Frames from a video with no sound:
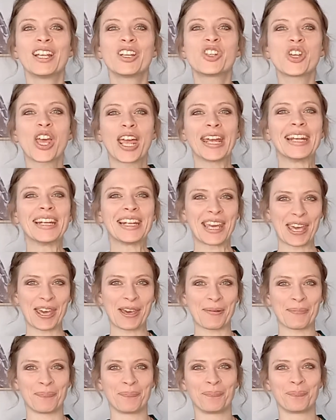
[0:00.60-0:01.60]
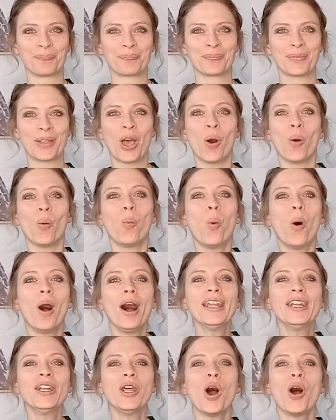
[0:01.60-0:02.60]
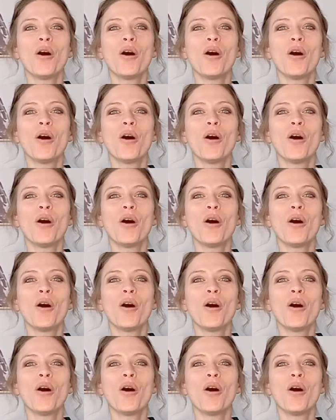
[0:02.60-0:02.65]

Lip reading: Jayne here. One